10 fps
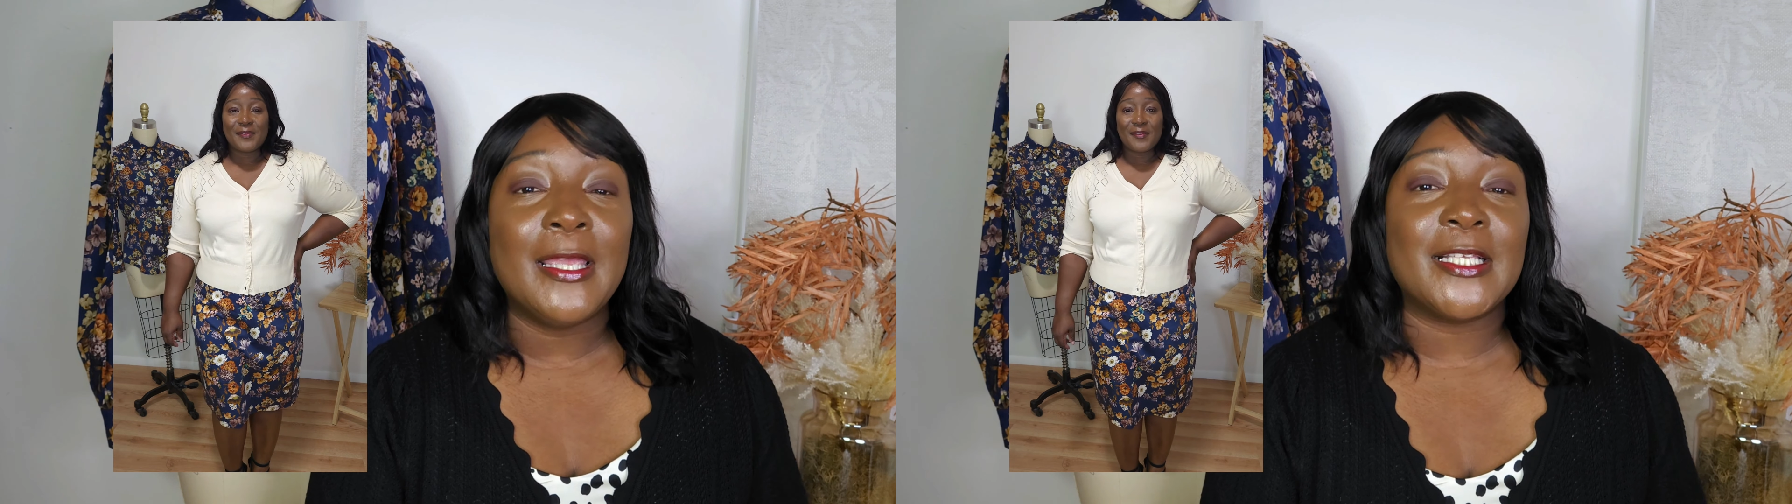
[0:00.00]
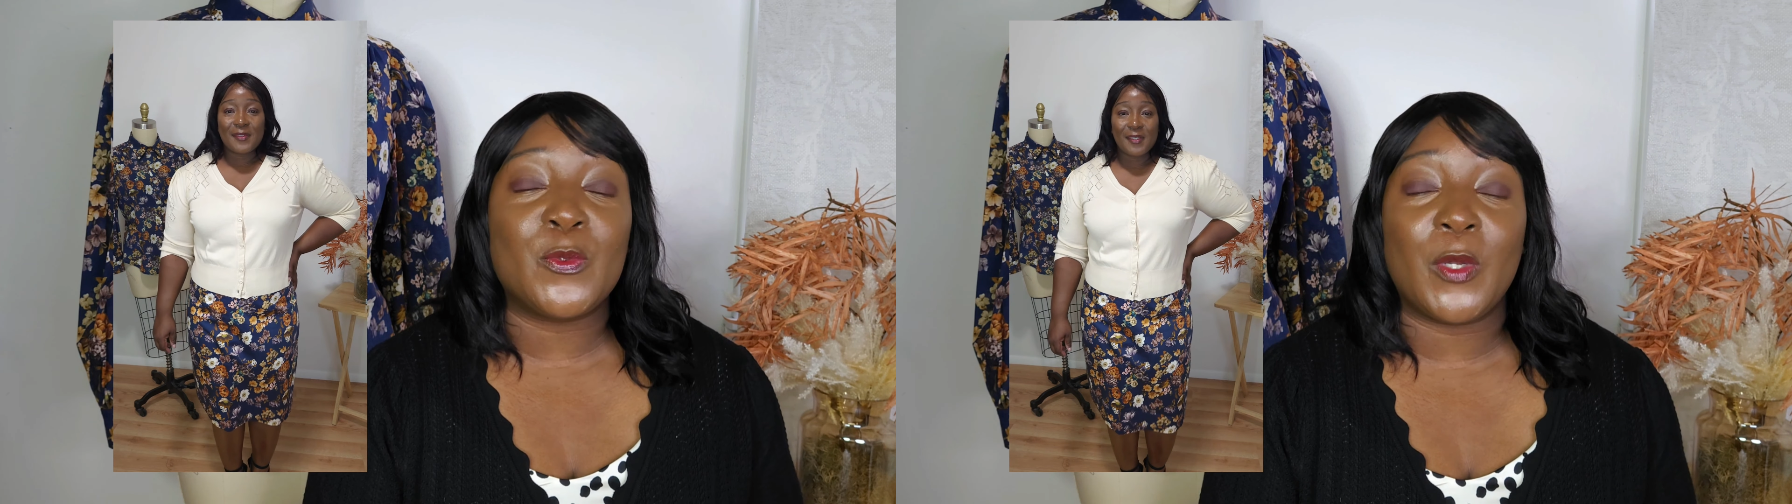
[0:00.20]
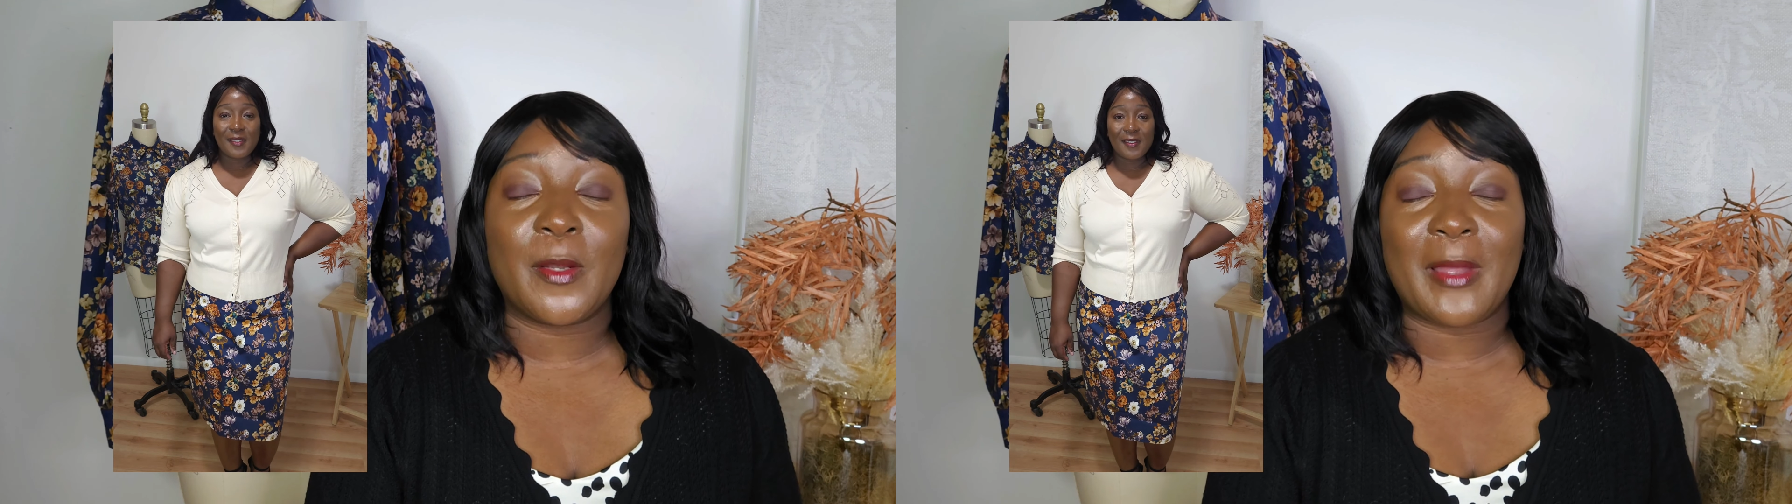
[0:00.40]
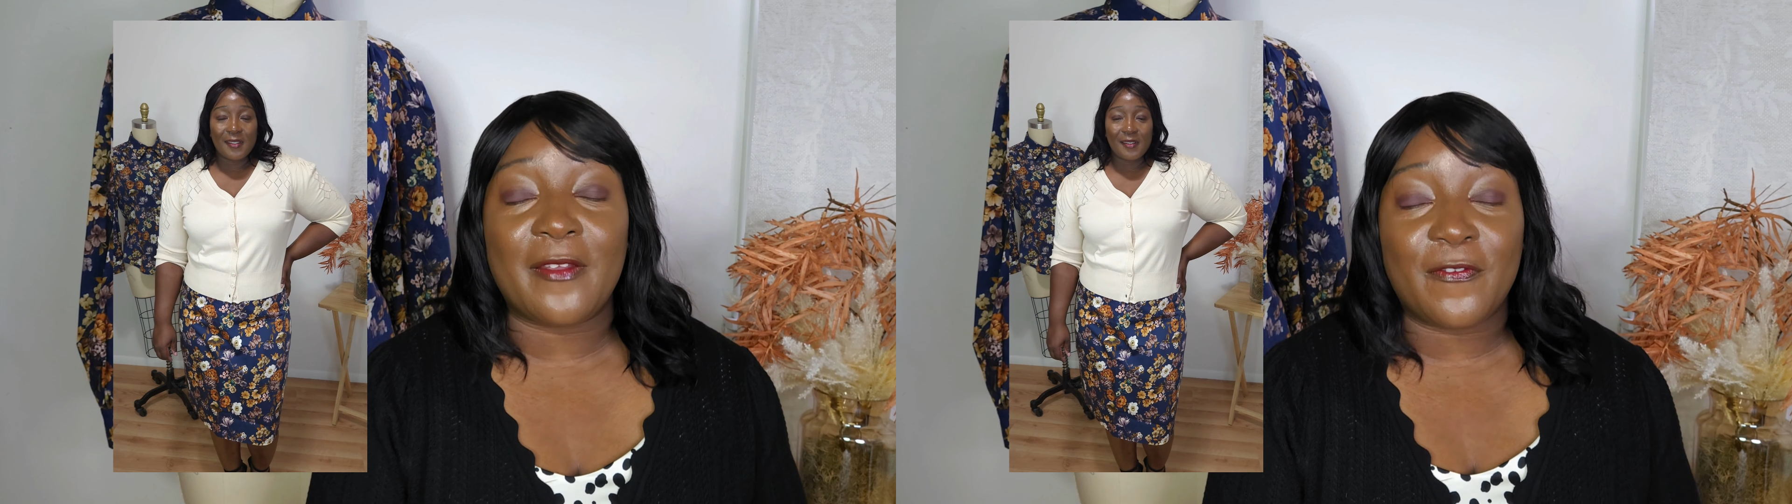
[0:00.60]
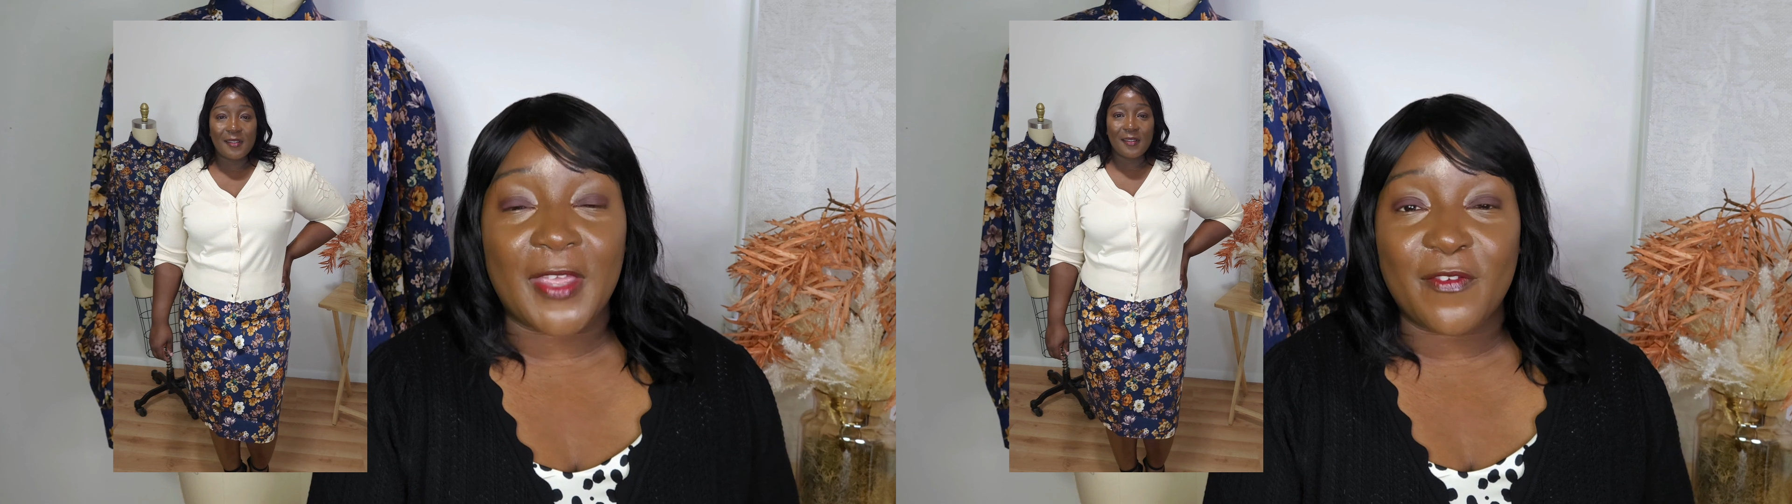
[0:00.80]
It's one of
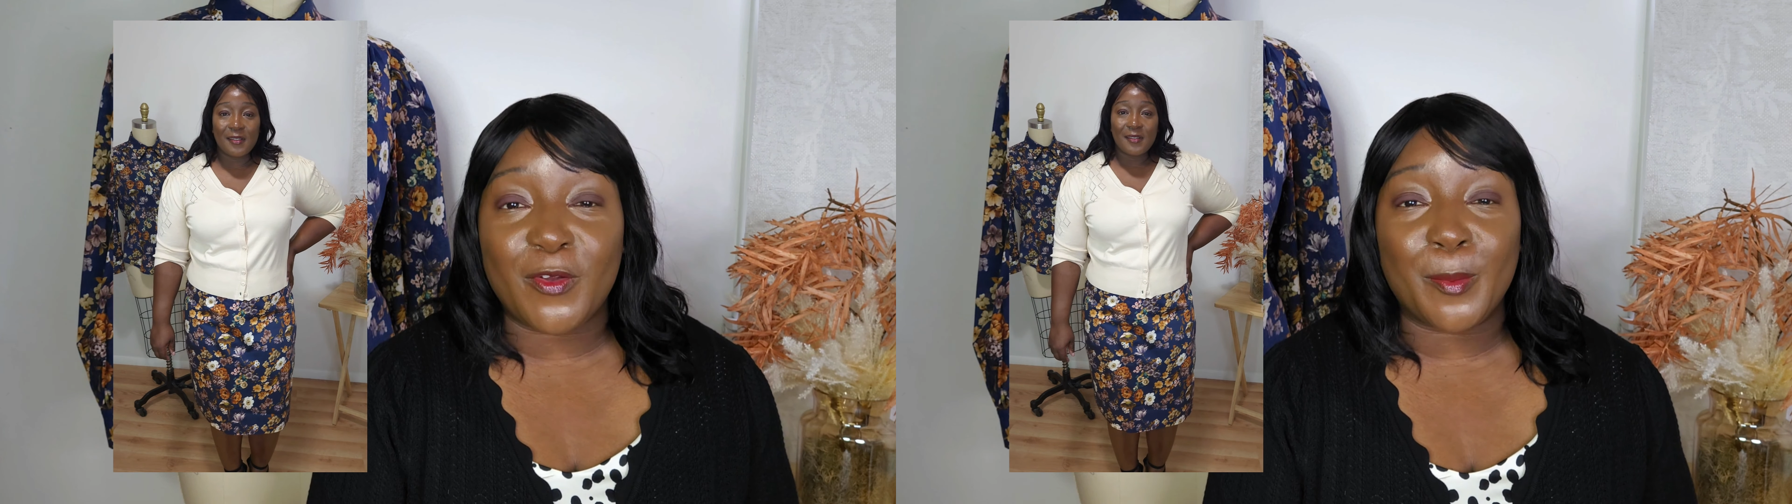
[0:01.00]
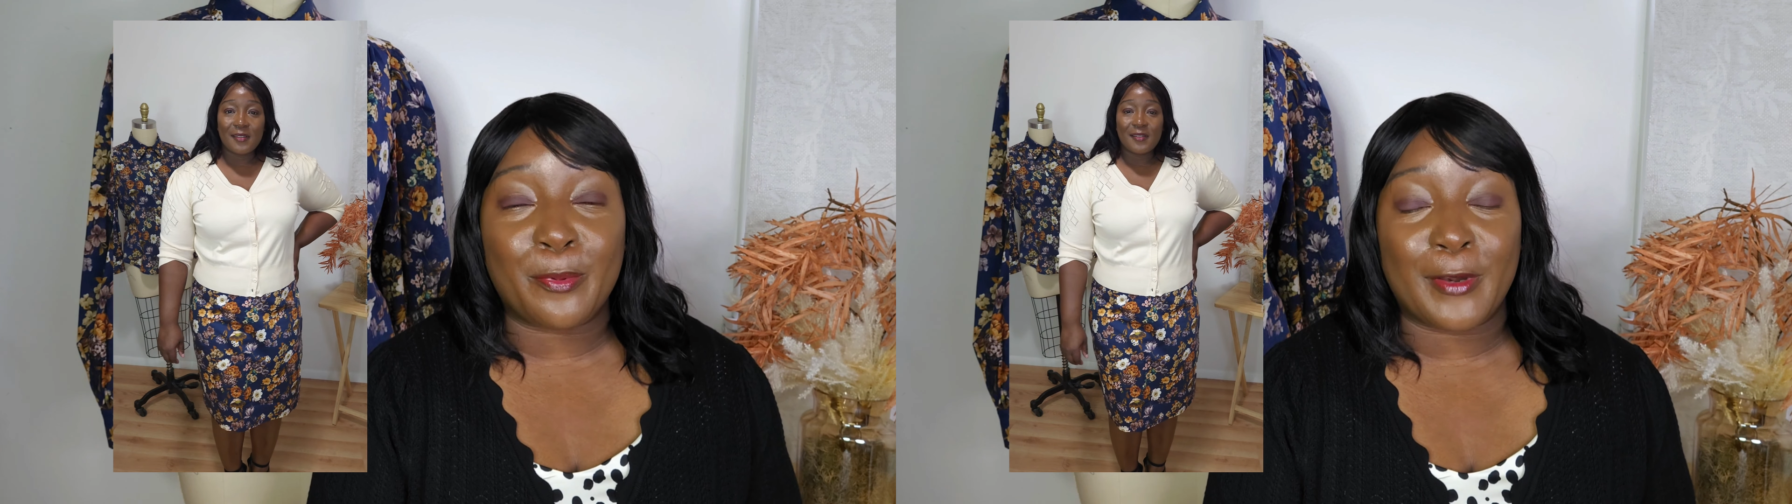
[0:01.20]
my favorite